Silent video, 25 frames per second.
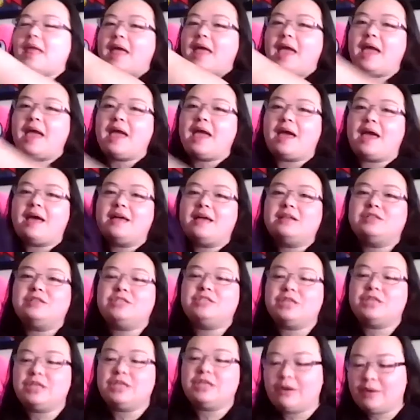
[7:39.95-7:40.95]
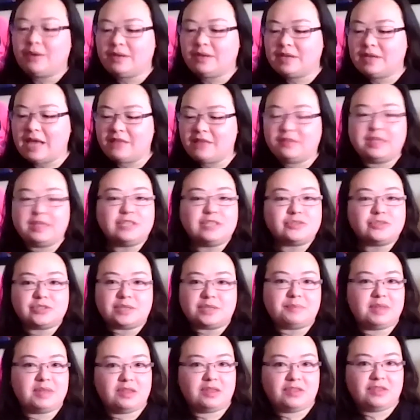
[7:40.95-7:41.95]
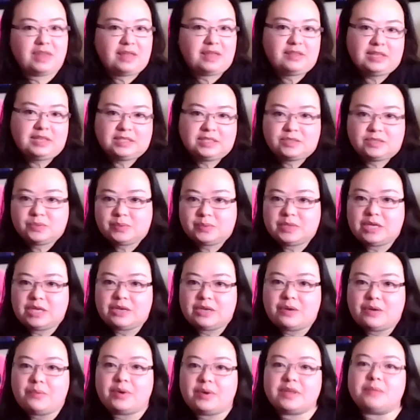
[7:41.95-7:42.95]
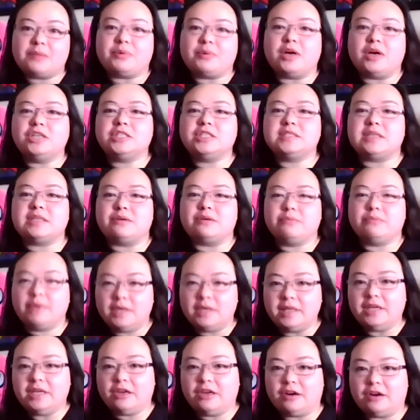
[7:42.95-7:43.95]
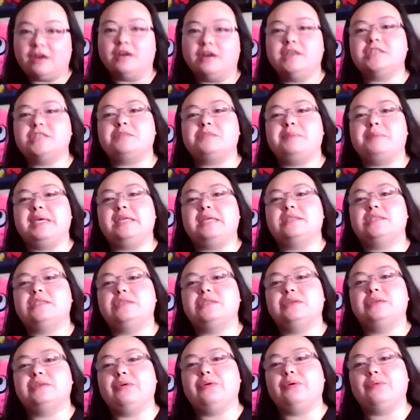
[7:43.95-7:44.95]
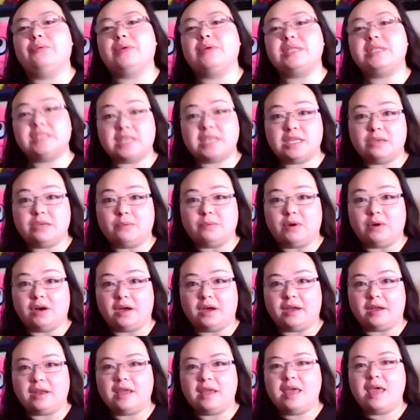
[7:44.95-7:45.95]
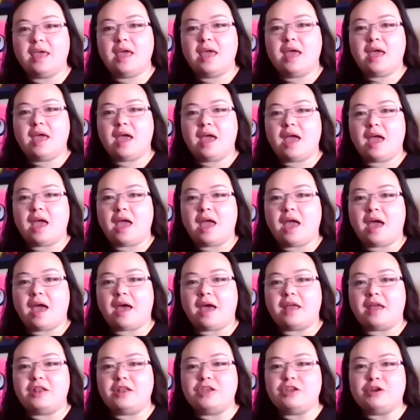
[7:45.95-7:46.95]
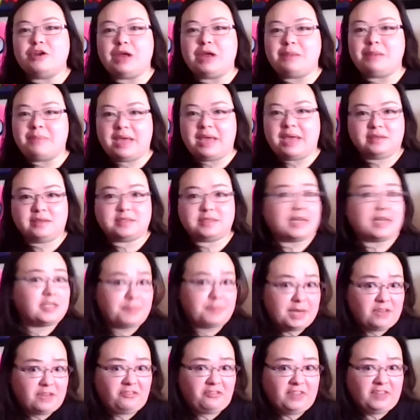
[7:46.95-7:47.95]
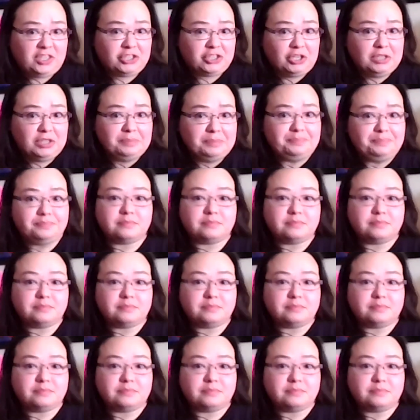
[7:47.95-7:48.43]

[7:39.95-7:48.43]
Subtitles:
And and these are some of this is what one of the projects that really encouraged me to continue on, and and make Seismic official.